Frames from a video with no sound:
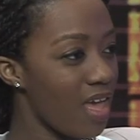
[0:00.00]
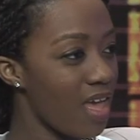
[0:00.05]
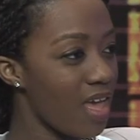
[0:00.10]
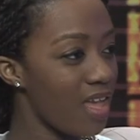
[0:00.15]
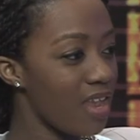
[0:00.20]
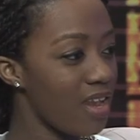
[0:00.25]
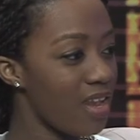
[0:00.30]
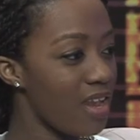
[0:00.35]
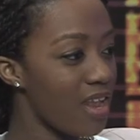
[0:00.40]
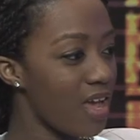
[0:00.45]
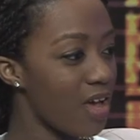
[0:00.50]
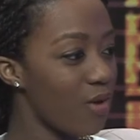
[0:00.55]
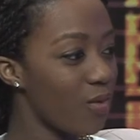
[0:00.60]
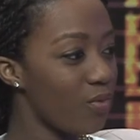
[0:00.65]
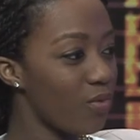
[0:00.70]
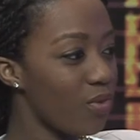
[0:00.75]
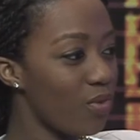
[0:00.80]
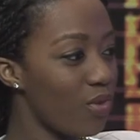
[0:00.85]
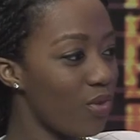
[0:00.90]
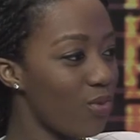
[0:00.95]
And now
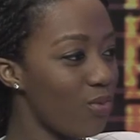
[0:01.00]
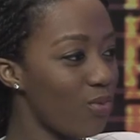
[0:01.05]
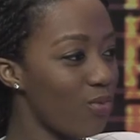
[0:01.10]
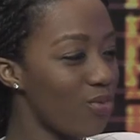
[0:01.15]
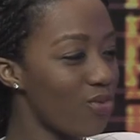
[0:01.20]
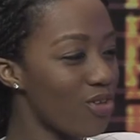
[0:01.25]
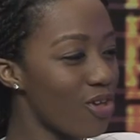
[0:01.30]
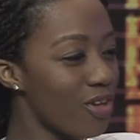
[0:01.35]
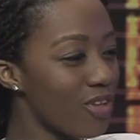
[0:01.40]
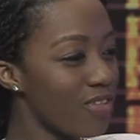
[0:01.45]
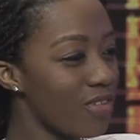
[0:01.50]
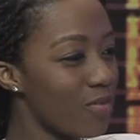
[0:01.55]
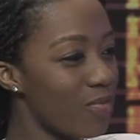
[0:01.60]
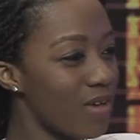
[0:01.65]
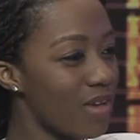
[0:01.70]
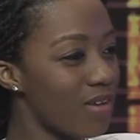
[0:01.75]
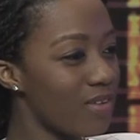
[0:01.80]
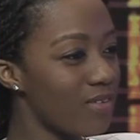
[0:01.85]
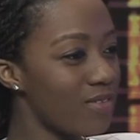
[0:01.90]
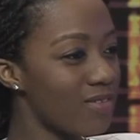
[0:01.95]
you talked
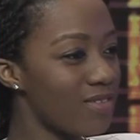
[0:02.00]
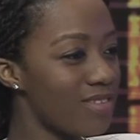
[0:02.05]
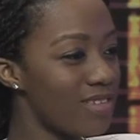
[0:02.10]
about